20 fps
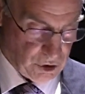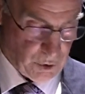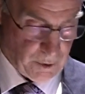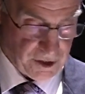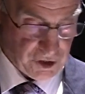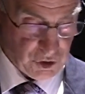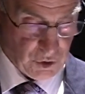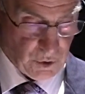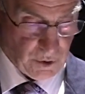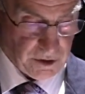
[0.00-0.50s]
to
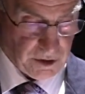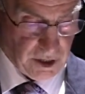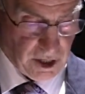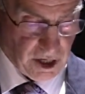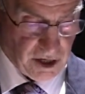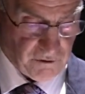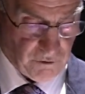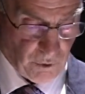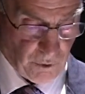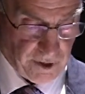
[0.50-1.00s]
escort
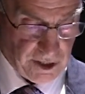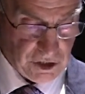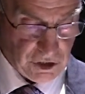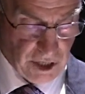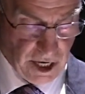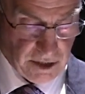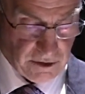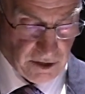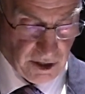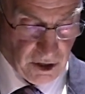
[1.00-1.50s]

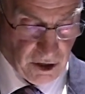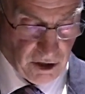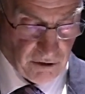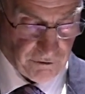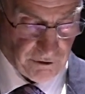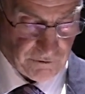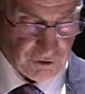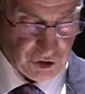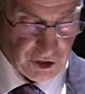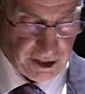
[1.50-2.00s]
convoys in the
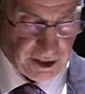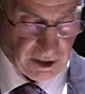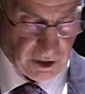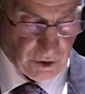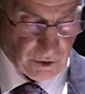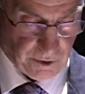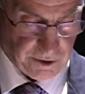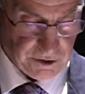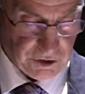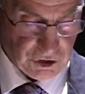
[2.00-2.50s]
Gulf of St.
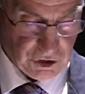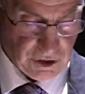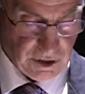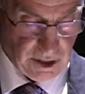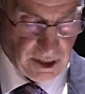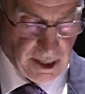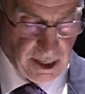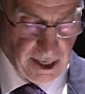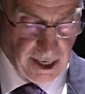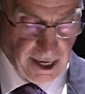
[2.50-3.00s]

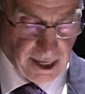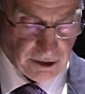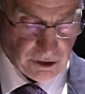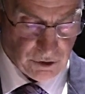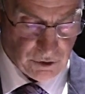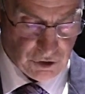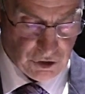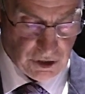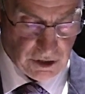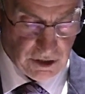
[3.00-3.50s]
Lawrence, and
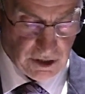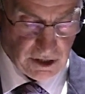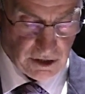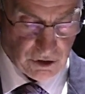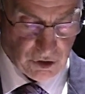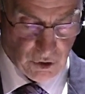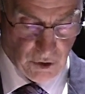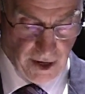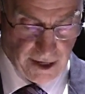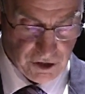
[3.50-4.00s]
to
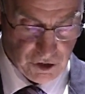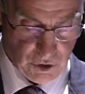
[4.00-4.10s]
Sydney to